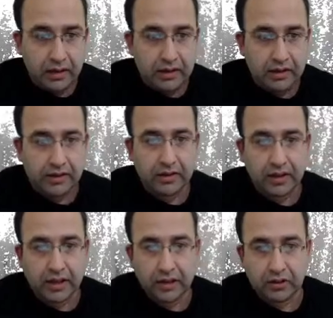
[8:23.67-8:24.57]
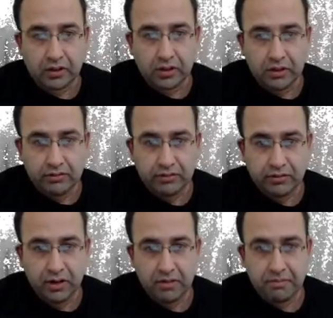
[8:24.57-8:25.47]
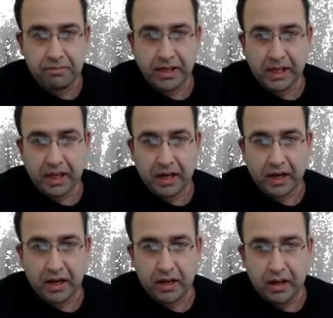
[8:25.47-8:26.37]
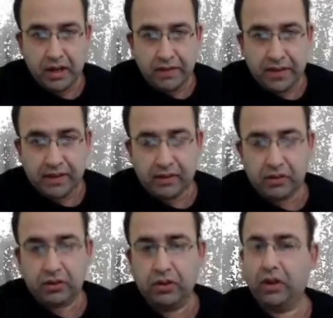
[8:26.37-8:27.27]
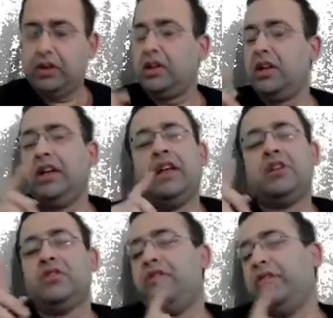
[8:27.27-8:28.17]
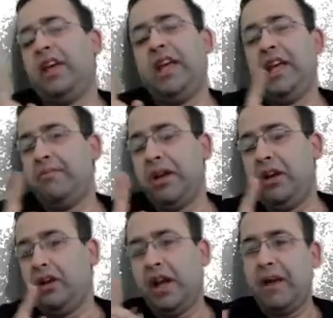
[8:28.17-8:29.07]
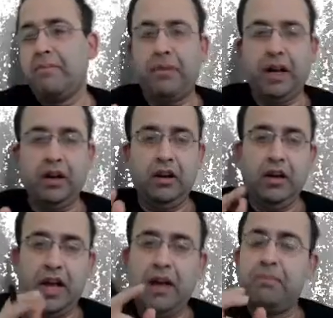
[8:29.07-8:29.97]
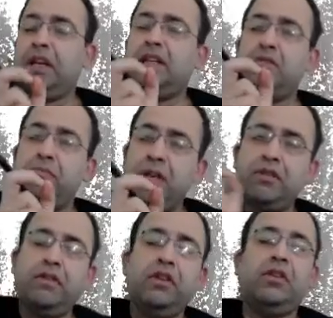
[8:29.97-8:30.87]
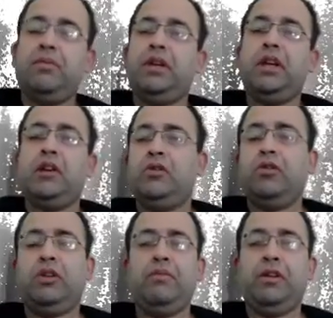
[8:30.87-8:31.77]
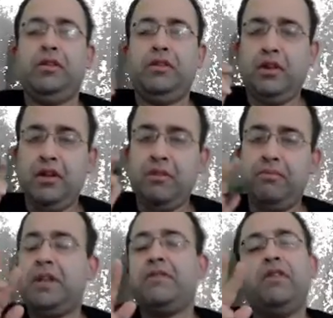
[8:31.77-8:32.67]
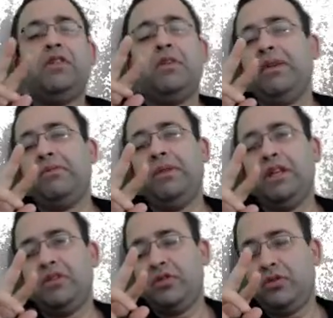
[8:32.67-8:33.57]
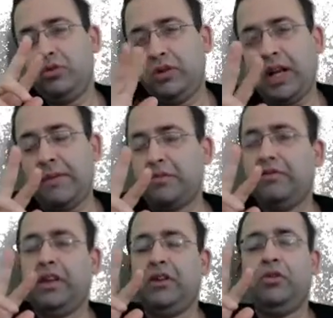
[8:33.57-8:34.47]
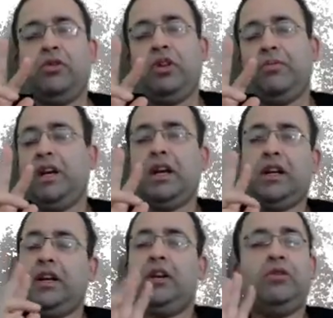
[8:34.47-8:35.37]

this is a case of B L L. This is not a case of A M L or M PAL. M PAL is mixed phenotypic acute leukemia. Mixed phenotypic means two types of acute leukemia are occurring